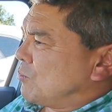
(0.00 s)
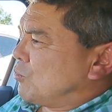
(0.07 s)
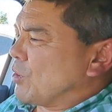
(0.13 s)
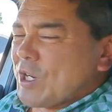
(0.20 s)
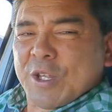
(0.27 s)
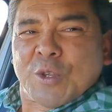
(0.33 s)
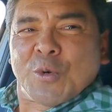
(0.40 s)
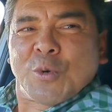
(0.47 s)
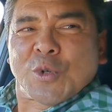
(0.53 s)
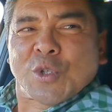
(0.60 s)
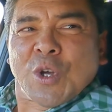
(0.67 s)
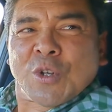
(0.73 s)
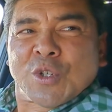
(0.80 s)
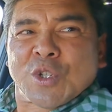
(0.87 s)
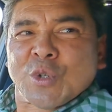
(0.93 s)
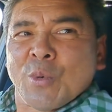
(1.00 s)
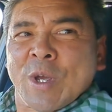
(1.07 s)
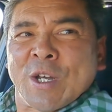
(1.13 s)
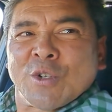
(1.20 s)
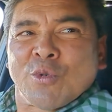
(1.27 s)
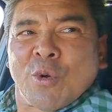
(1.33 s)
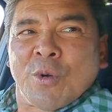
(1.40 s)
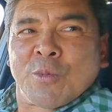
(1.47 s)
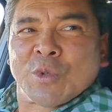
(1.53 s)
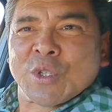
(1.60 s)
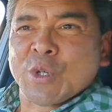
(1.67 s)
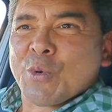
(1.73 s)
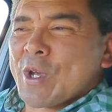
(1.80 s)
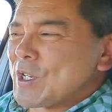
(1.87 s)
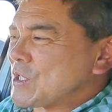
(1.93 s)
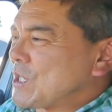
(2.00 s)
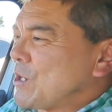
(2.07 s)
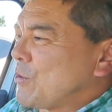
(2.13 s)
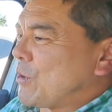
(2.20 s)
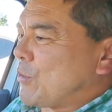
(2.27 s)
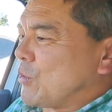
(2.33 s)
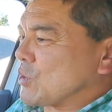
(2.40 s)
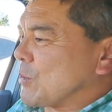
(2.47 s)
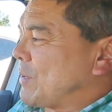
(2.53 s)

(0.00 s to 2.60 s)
What are your thoughts on square steering wheels?